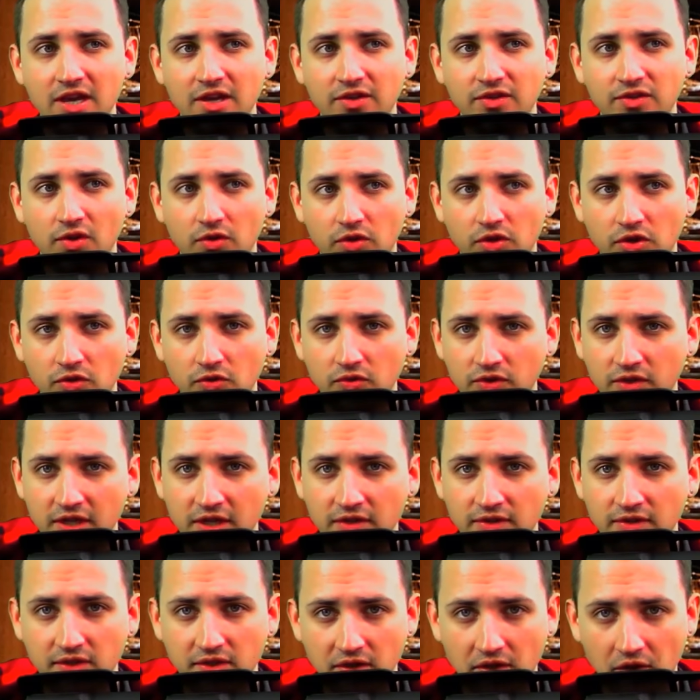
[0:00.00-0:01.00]
so
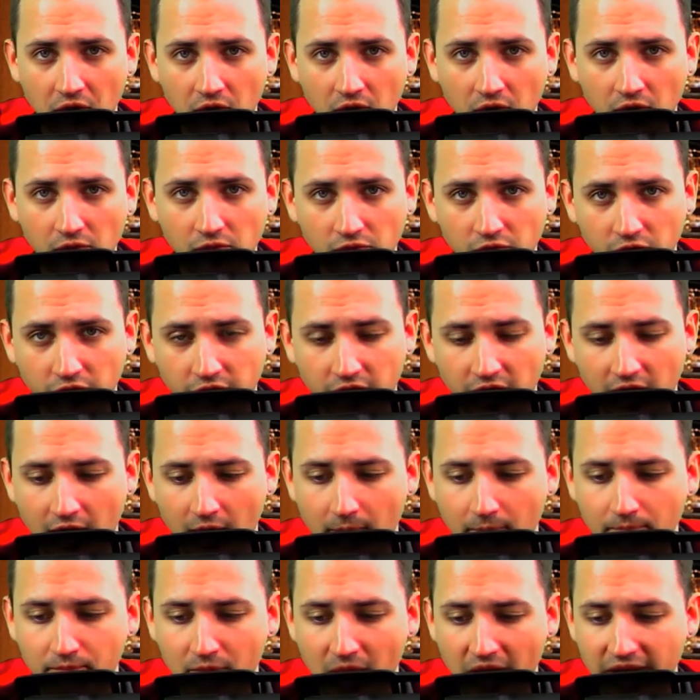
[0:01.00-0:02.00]
Houston still looking
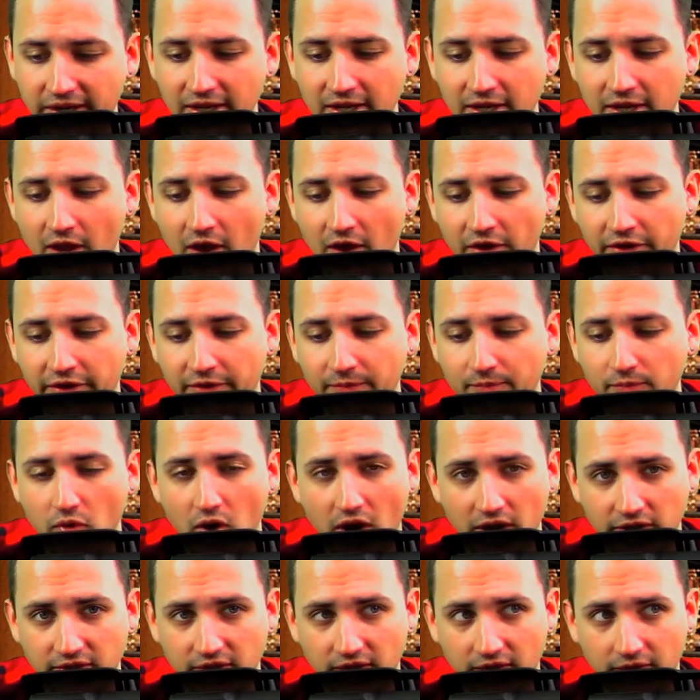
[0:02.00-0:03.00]
mighty
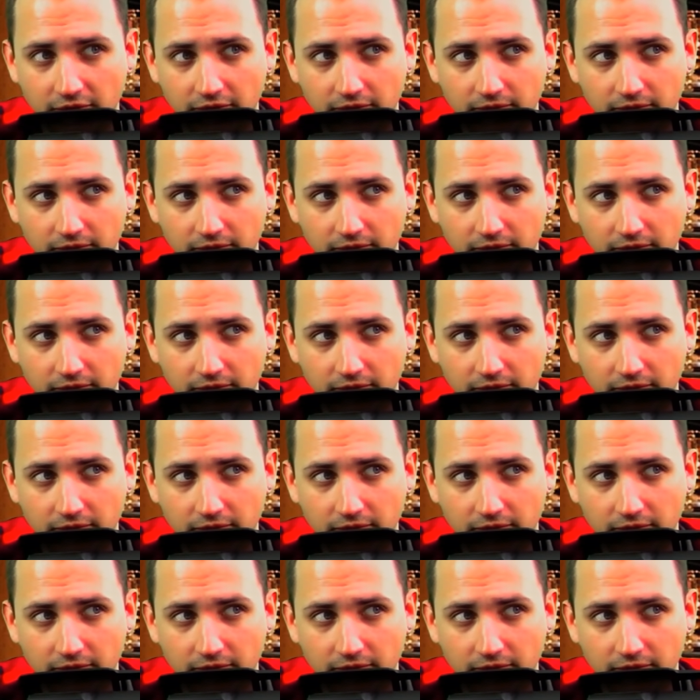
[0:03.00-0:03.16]
unimpressive.